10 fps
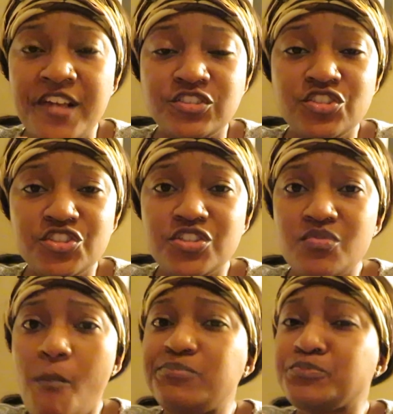see,
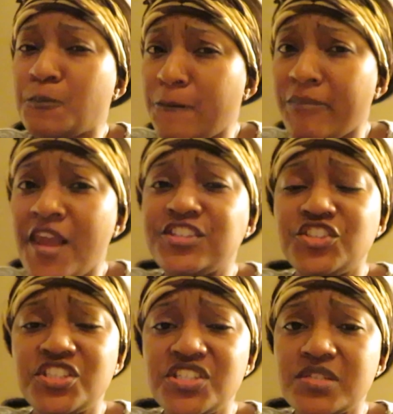she,
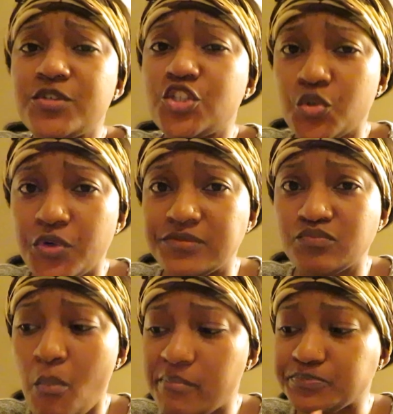she sees me chewing